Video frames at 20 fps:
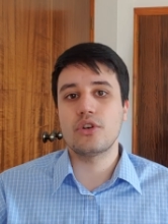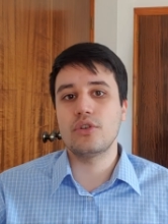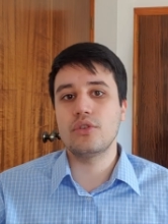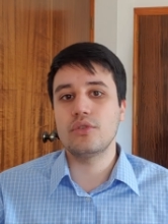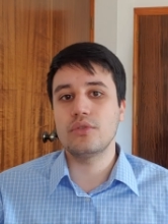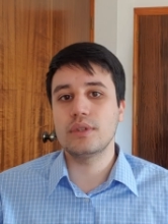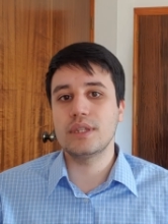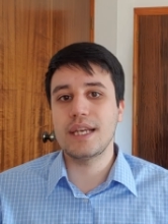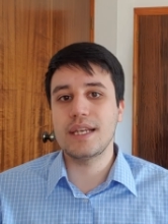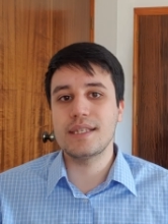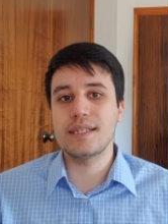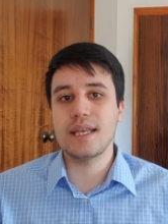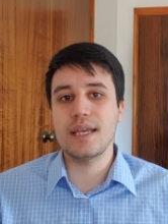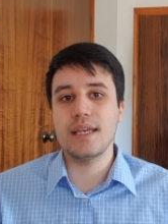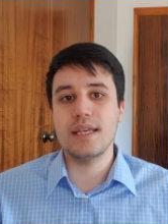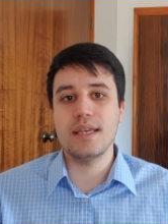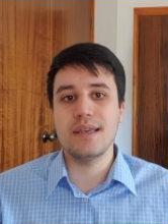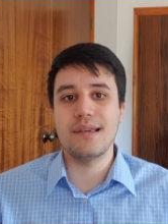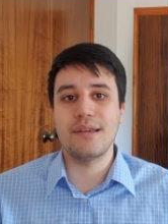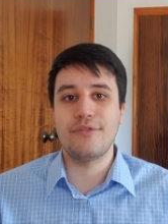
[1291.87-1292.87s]
So
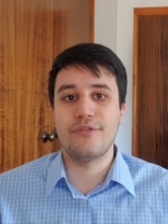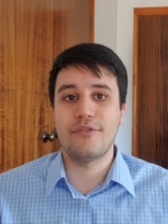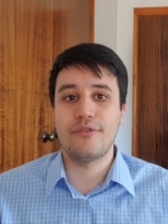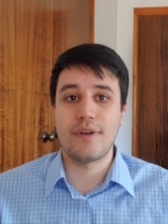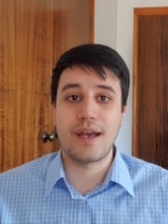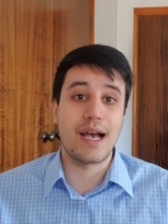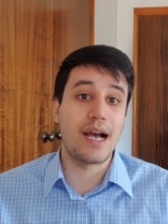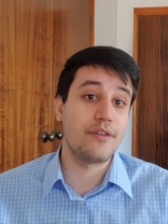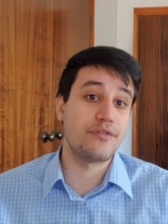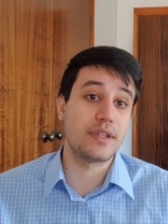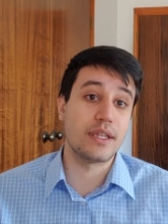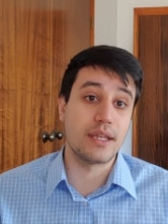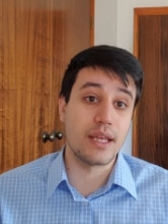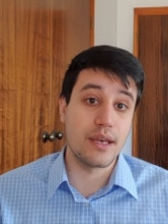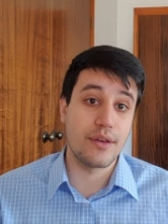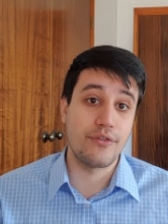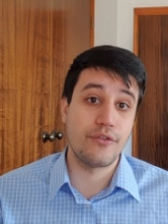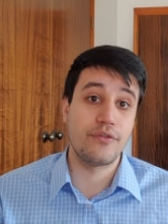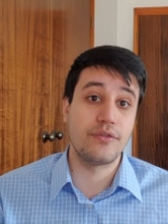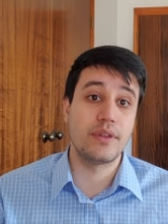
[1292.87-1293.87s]
they say if
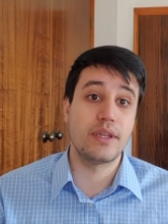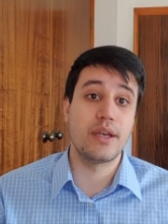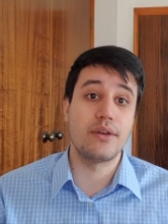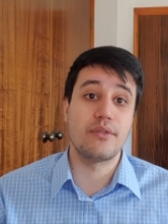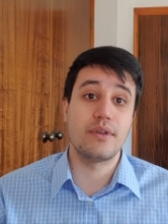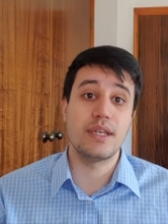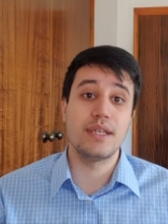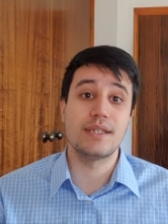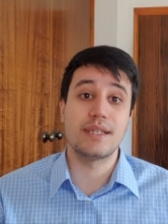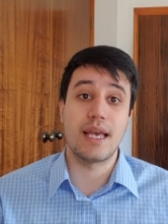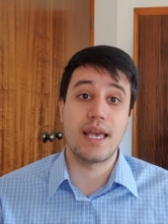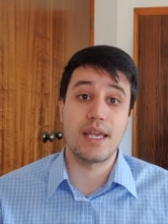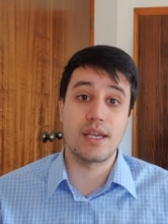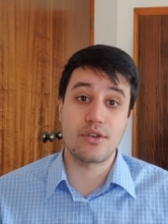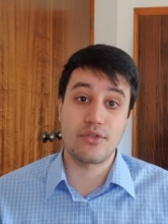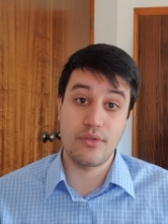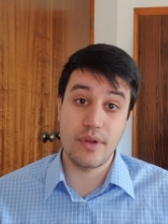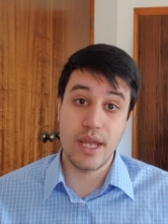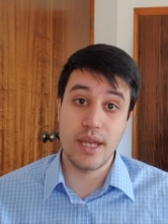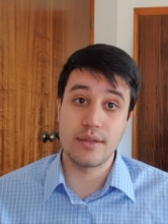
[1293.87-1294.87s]
after death there
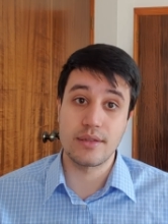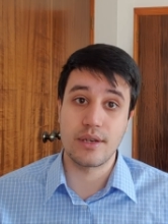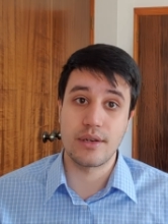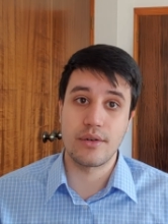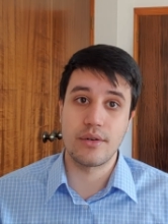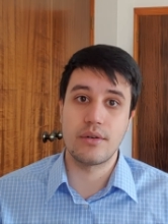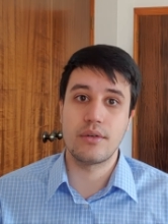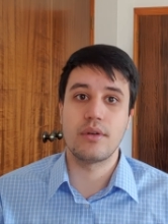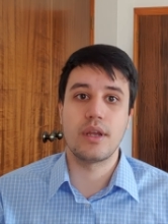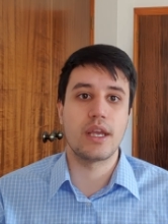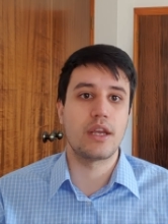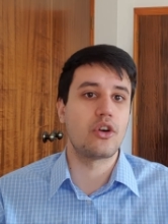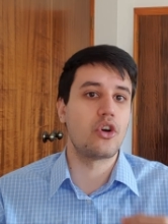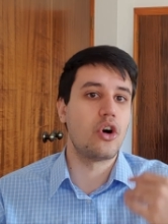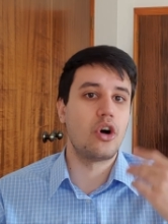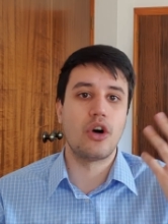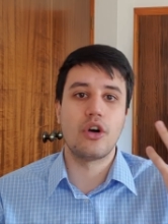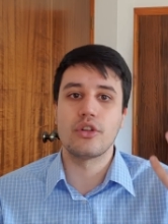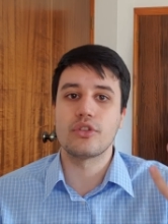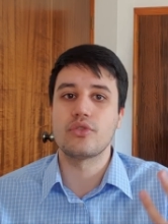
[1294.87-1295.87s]
is a creator,
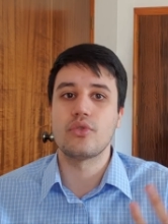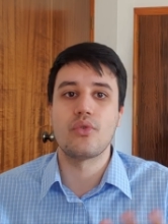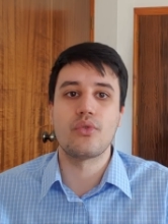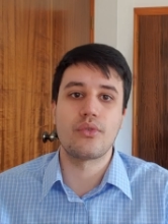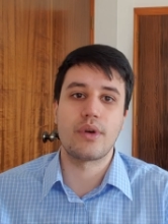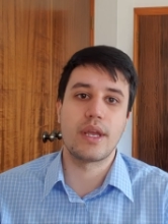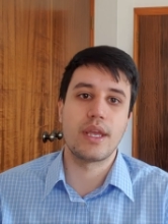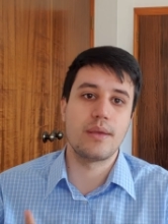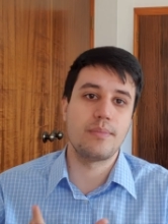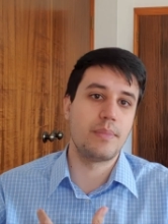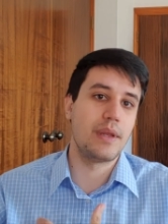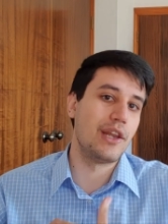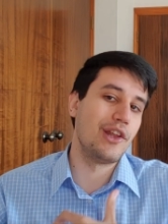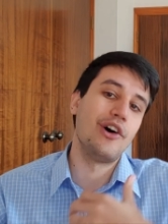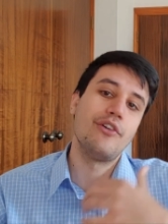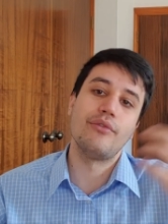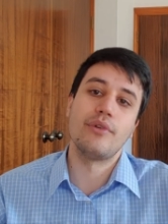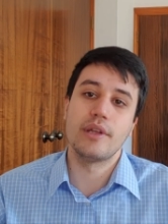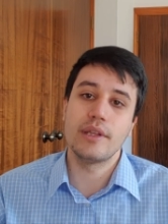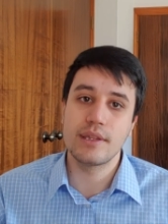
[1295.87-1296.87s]
a god, or
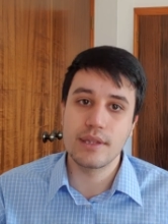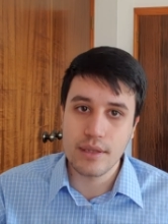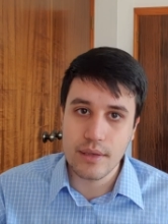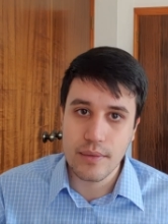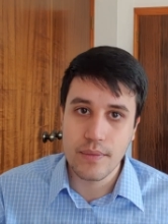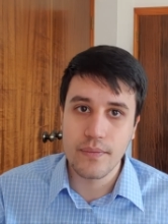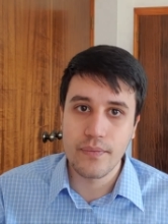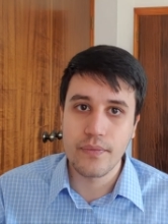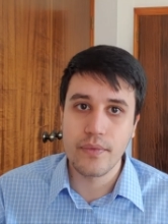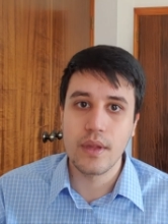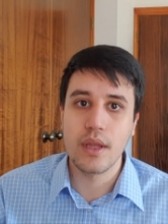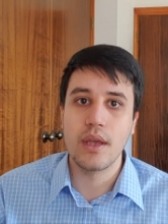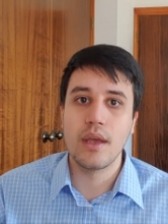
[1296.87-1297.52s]
a beloved,